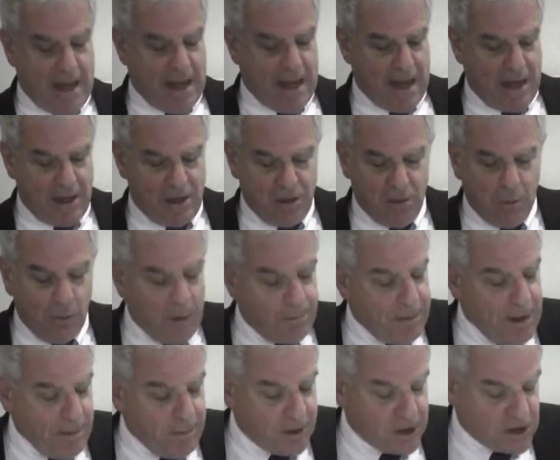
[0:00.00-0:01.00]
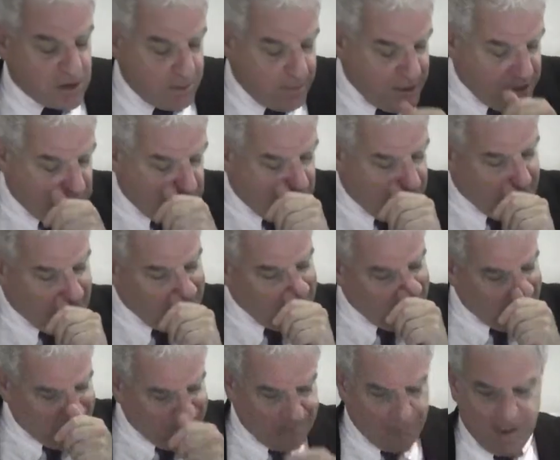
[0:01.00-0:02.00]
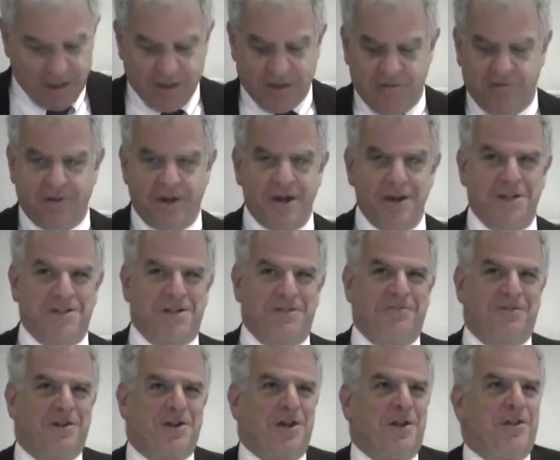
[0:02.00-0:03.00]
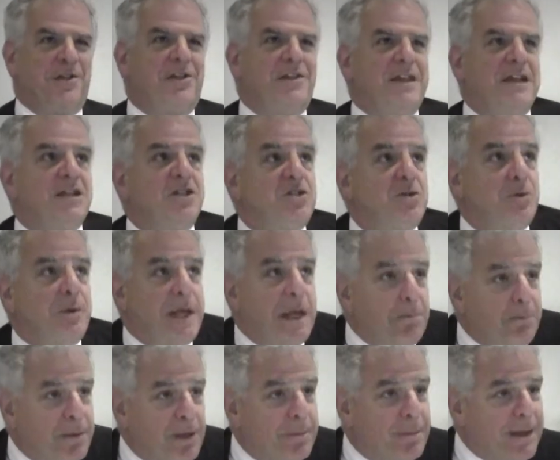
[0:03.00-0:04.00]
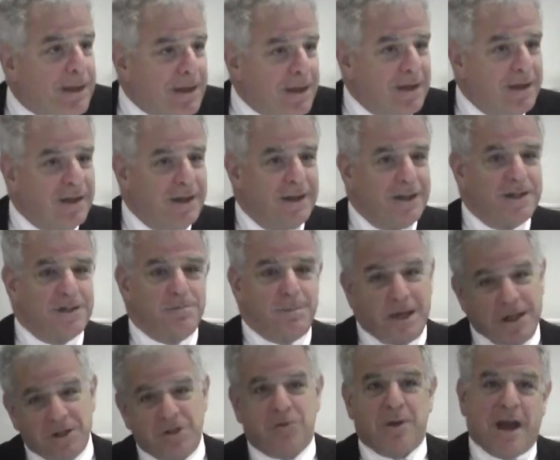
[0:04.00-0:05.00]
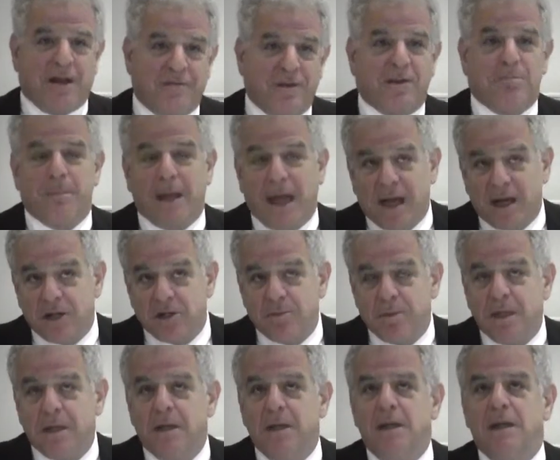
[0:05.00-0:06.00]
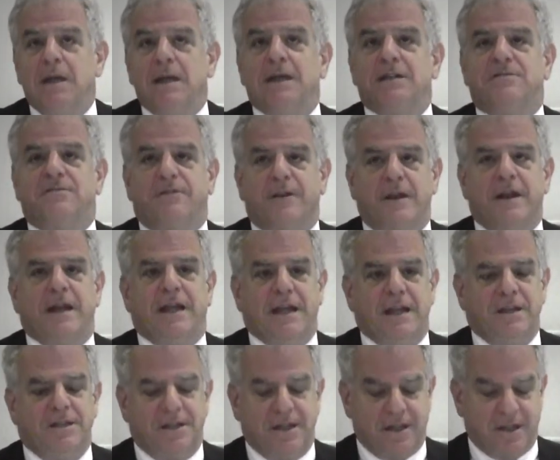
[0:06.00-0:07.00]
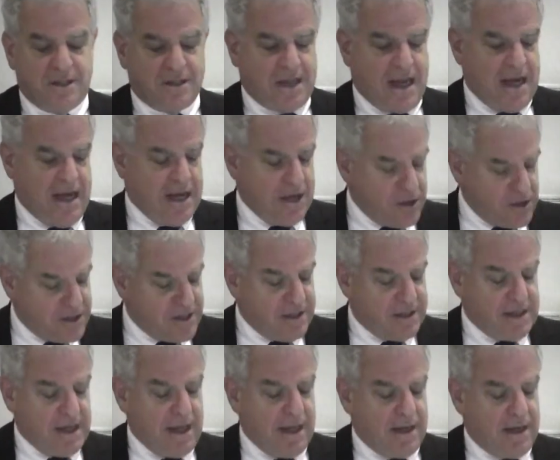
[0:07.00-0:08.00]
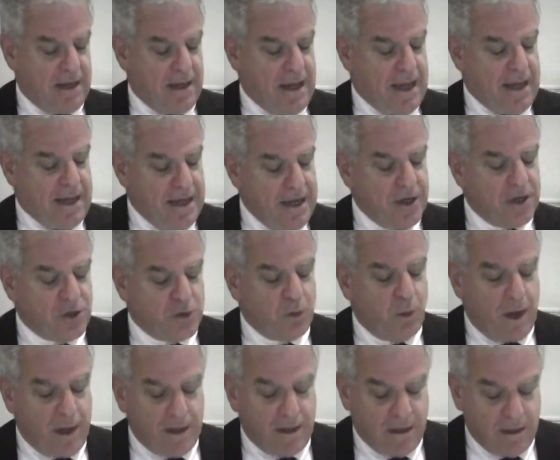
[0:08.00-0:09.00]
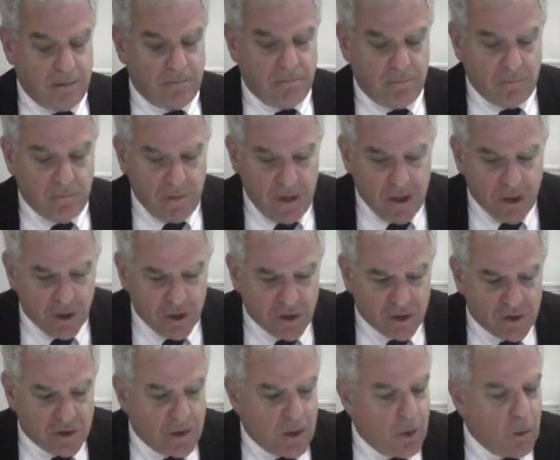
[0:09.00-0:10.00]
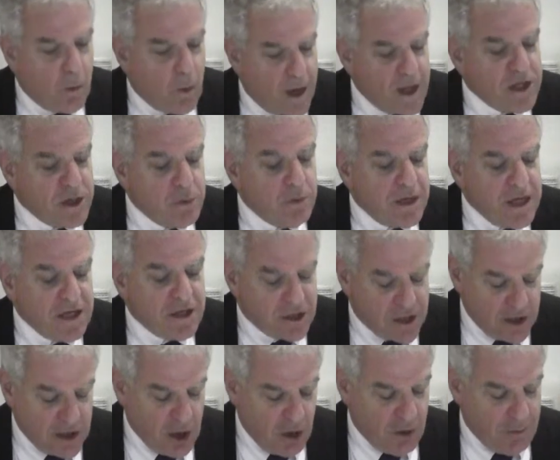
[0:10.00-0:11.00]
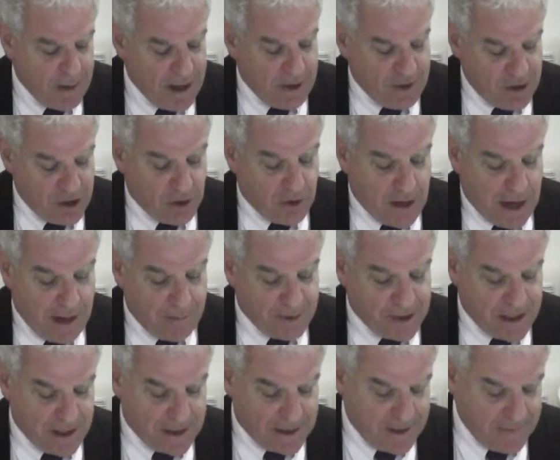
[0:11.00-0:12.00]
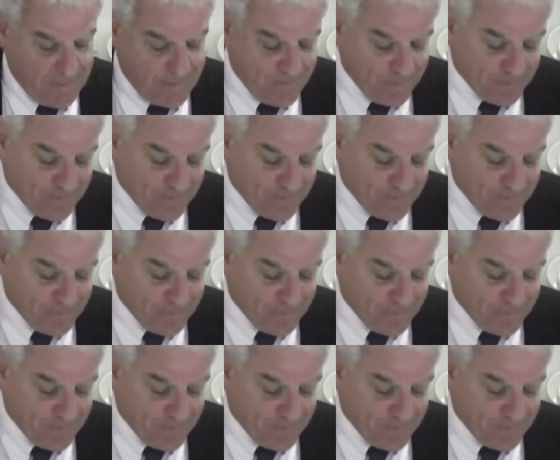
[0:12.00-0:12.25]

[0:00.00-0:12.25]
and what people should be doing. It's a very difficult thing to implement, space traffic management. It's very easy to say, here's the data and here's what you need to know about your object.